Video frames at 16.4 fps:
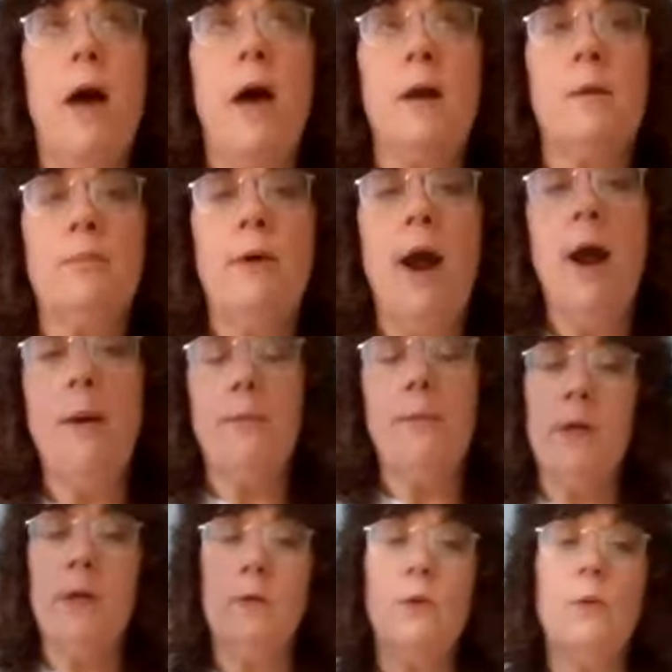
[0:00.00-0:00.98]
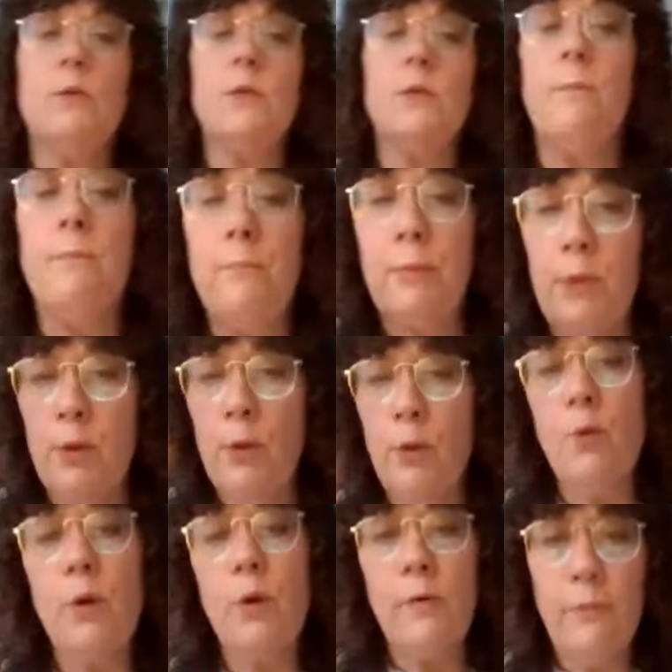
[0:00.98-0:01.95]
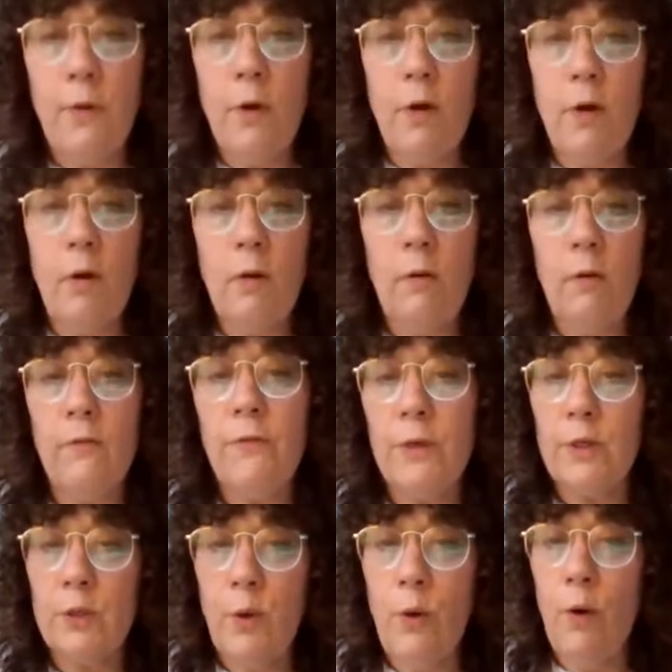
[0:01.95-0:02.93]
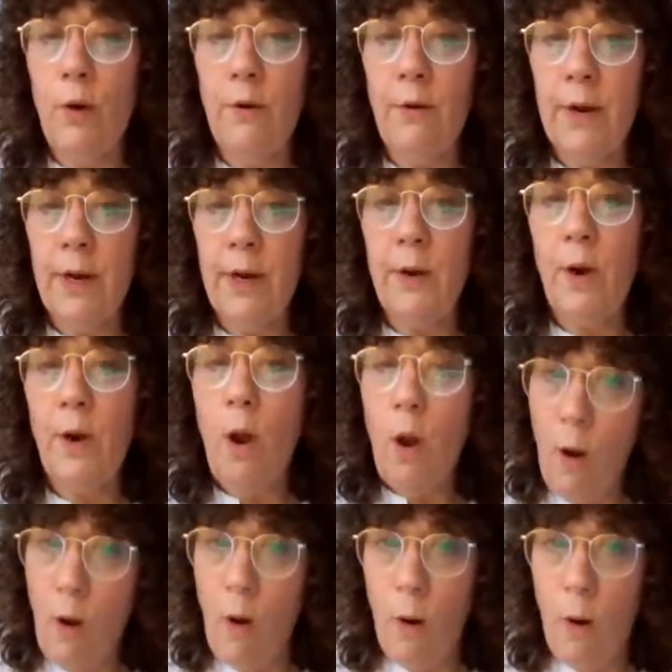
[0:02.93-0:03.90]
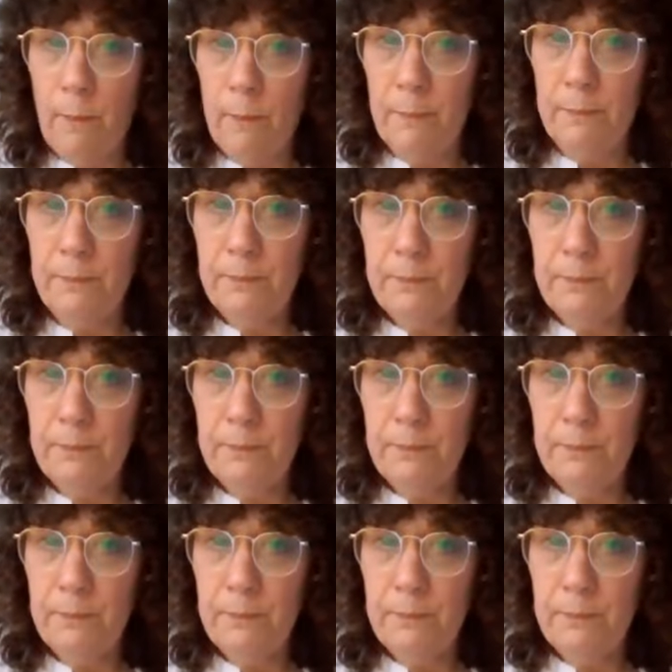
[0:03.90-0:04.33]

spot of property, there was a beautiful Victorian home.